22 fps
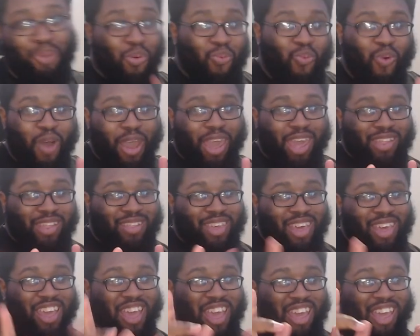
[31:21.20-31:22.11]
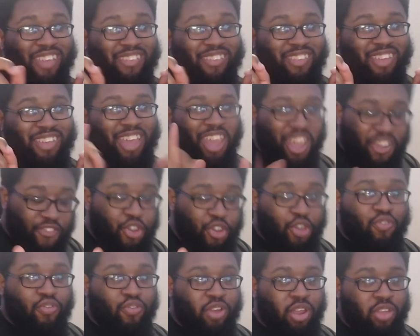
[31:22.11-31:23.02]
But wait, it gets
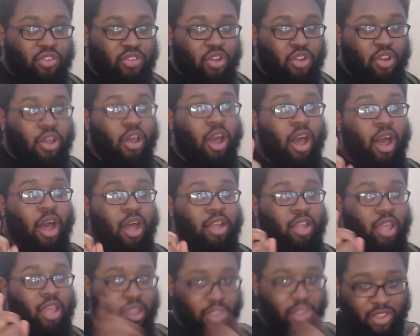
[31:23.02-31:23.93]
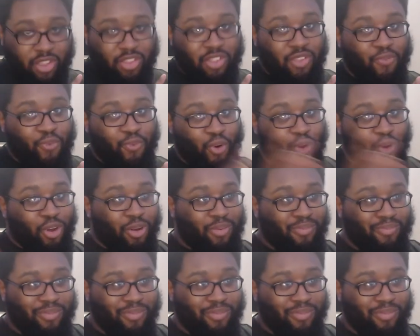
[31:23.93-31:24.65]
even crazier on the N64.